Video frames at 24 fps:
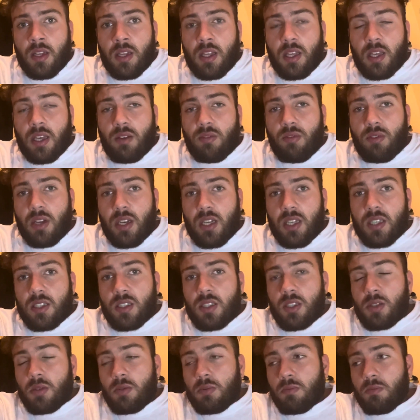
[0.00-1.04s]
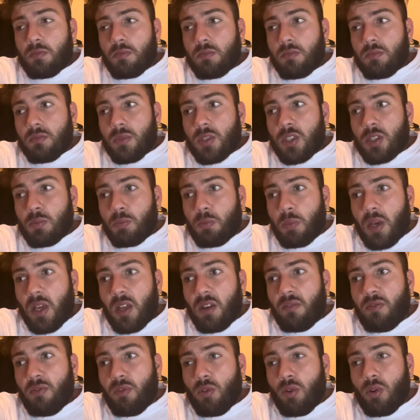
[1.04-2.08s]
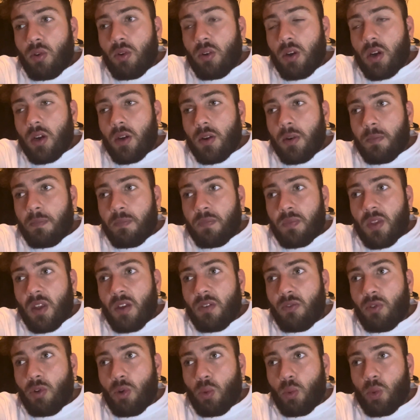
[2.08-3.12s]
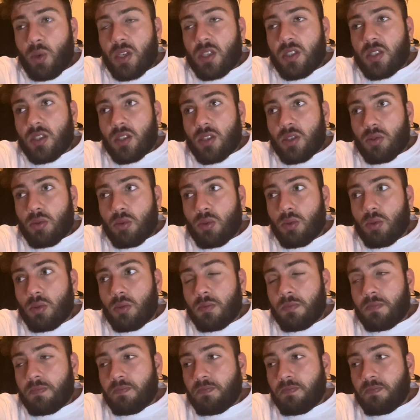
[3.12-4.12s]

he really spent four weeks in the school.